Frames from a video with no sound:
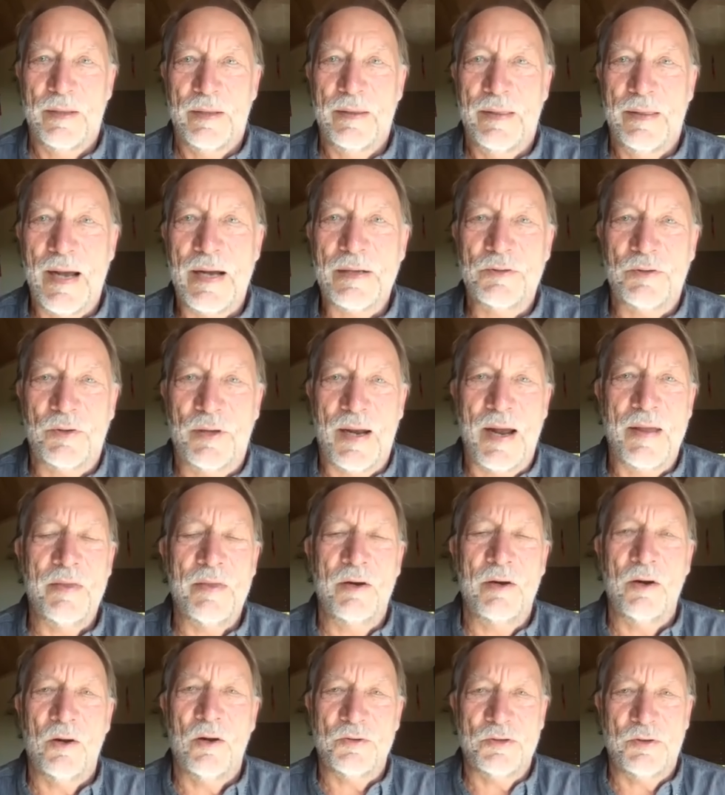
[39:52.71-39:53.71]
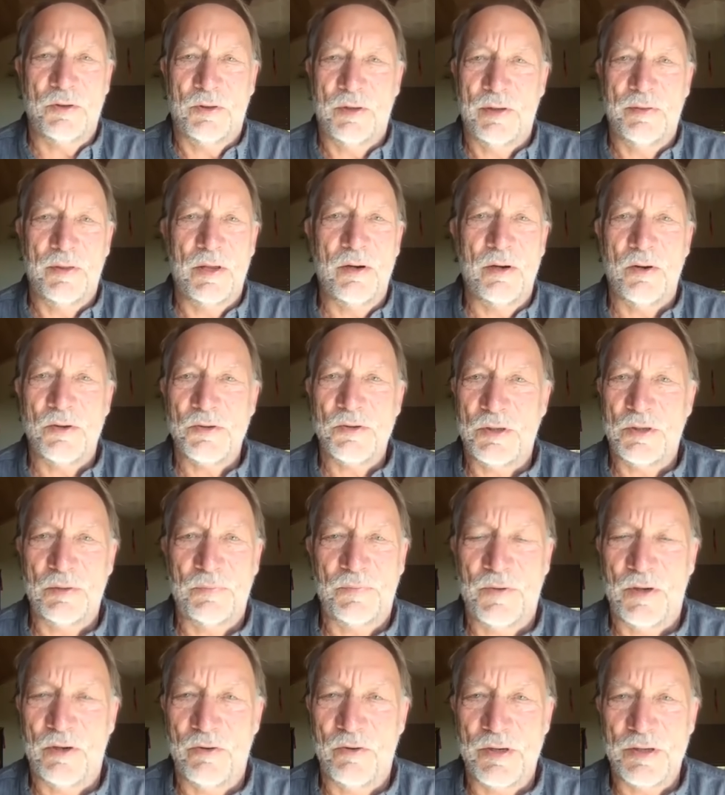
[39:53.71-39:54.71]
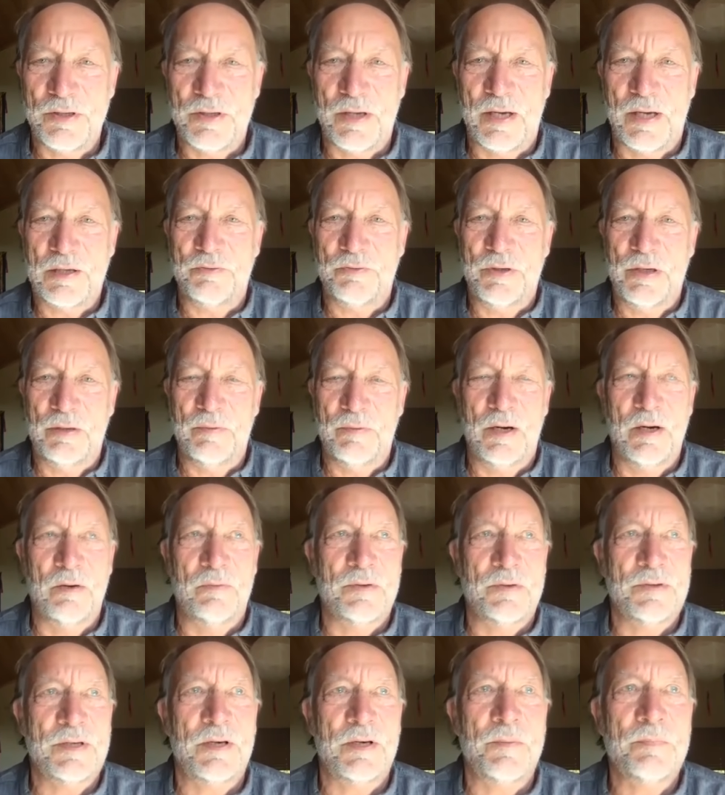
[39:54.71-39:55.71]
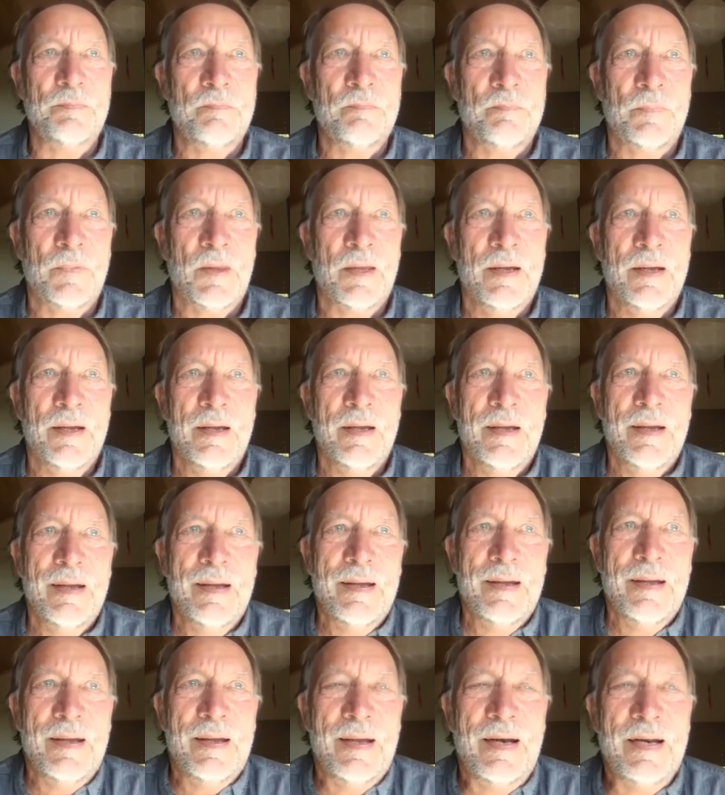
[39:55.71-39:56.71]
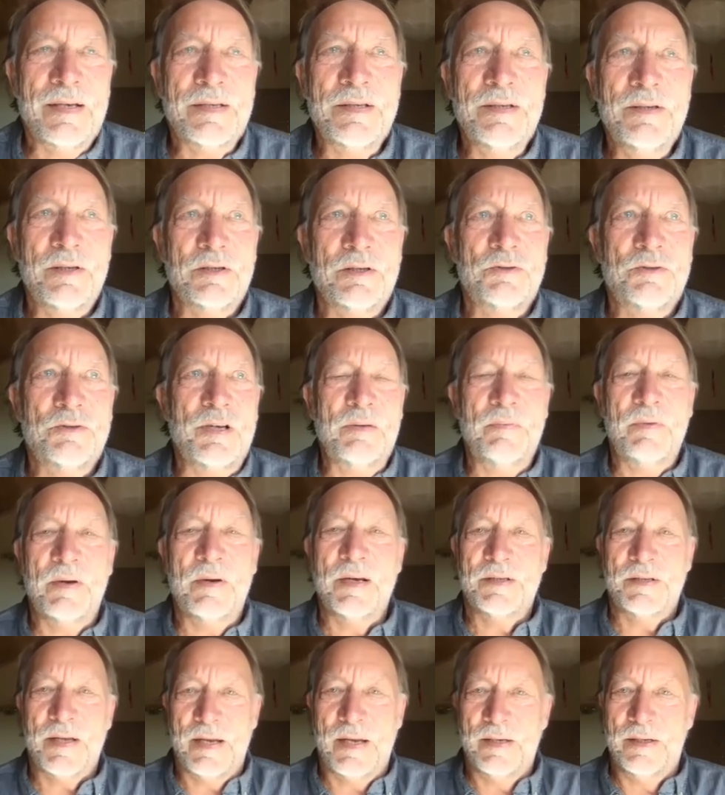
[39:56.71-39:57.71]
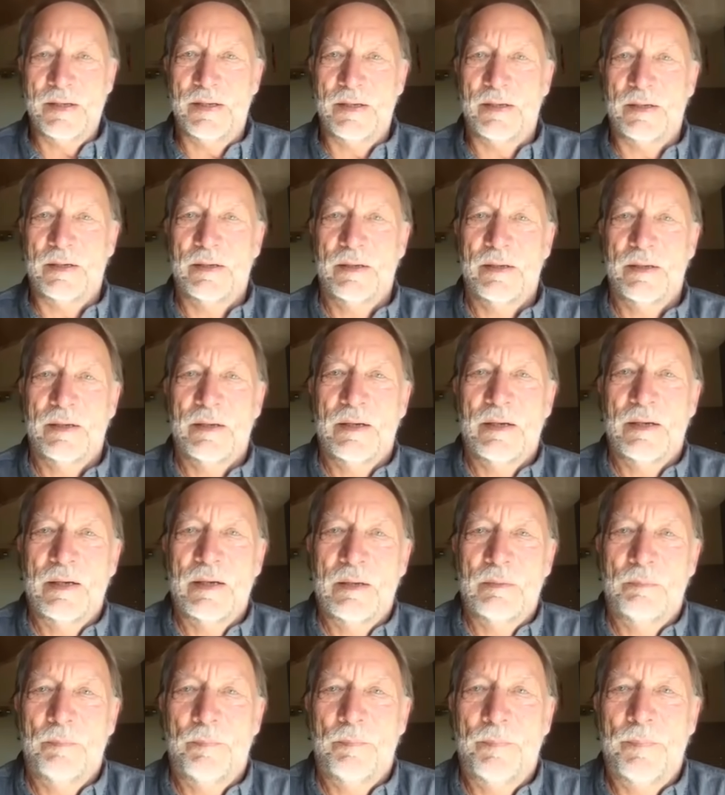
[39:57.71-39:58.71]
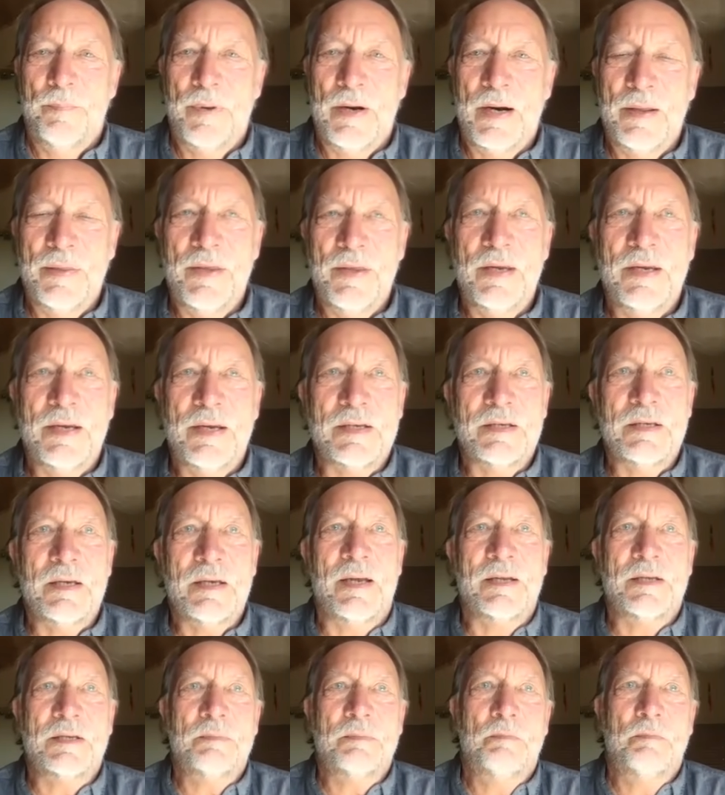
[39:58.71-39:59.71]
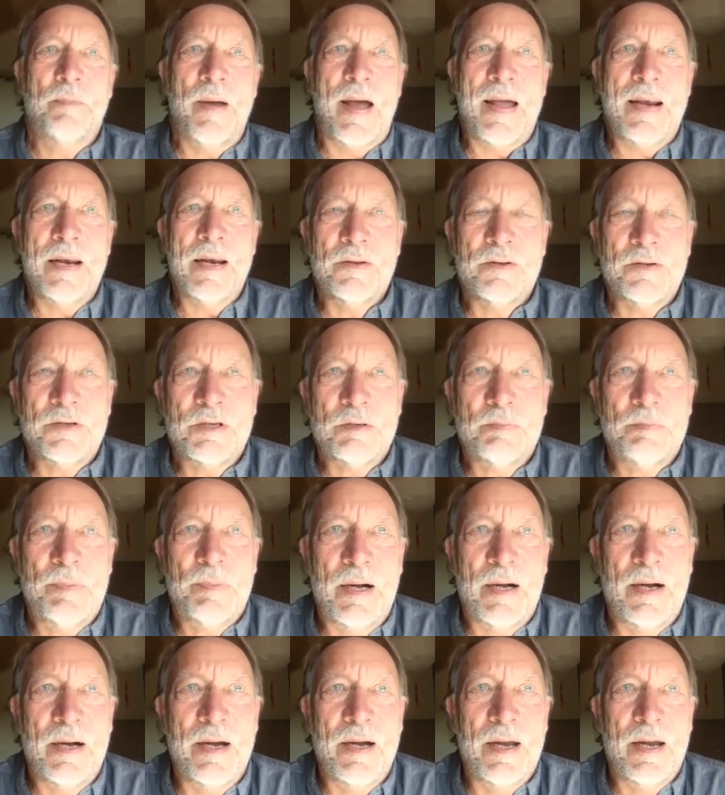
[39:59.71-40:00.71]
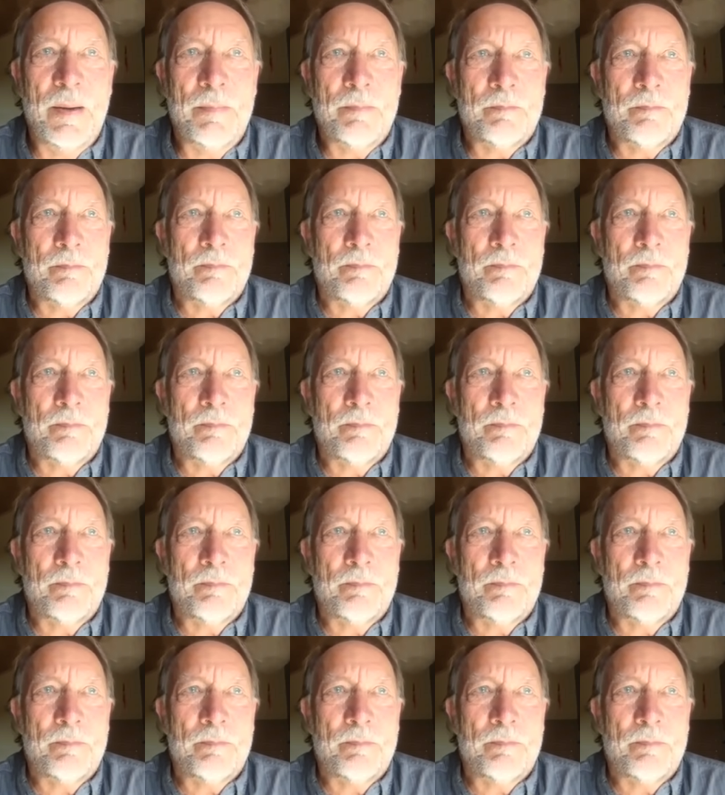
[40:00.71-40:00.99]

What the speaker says: That's what, and the loss of the forest I grieve over. So it isn't the grieving has ended, but I think it's balanced by.